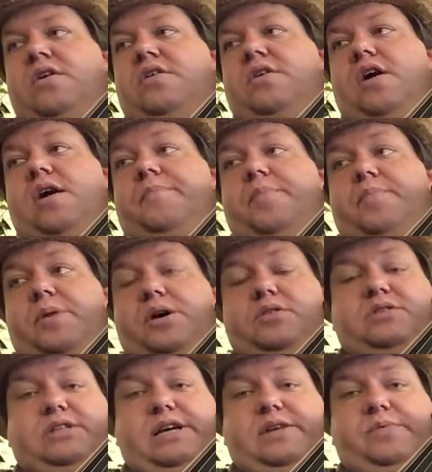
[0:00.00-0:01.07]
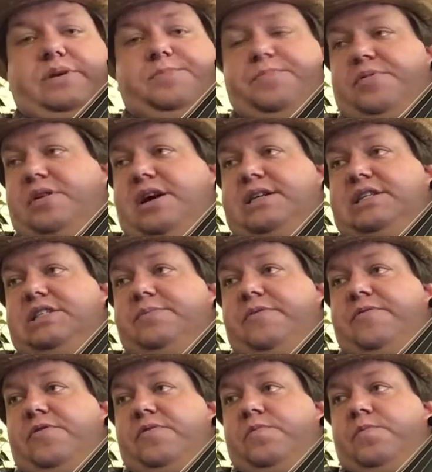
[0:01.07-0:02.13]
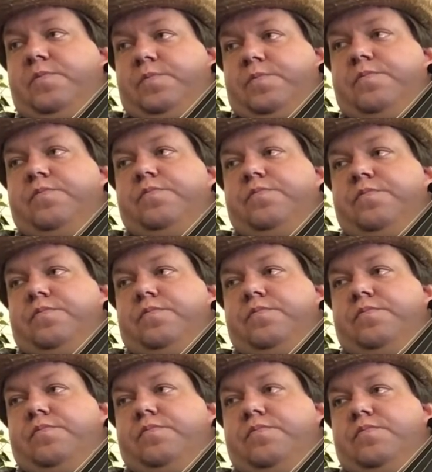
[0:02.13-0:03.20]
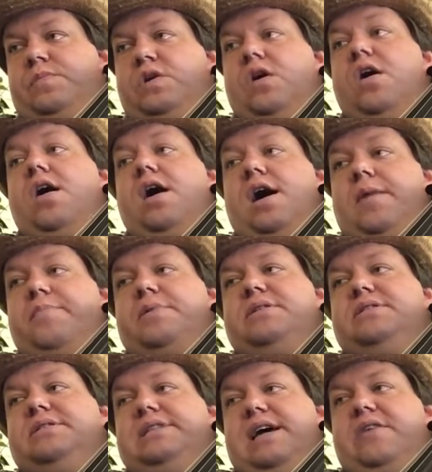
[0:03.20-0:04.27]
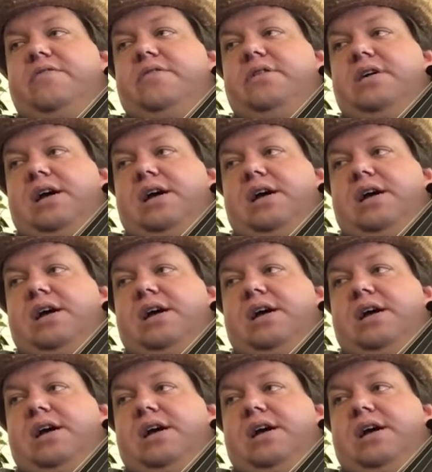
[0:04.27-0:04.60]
up bows like we practiced before. Up, down,